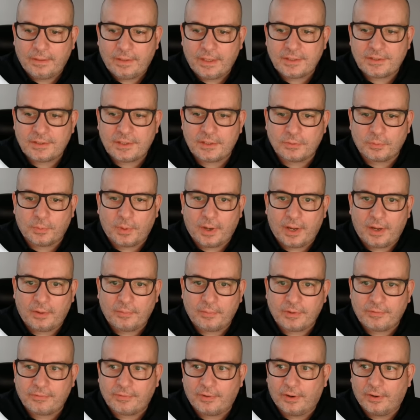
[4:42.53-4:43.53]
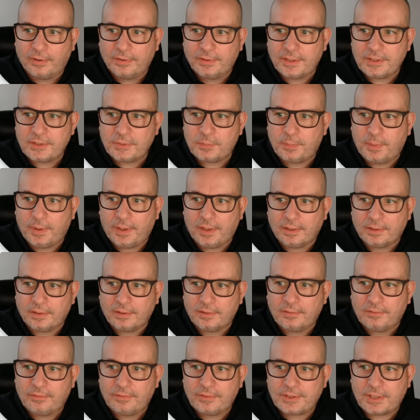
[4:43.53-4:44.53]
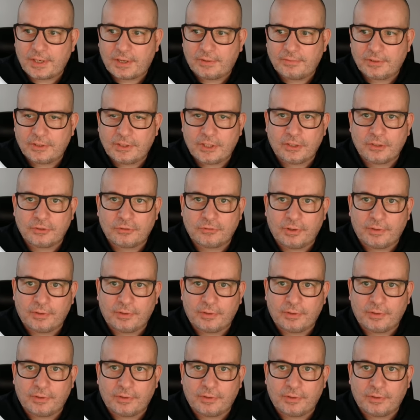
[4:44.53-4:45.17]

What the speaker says: this is where we find this bit, salvage history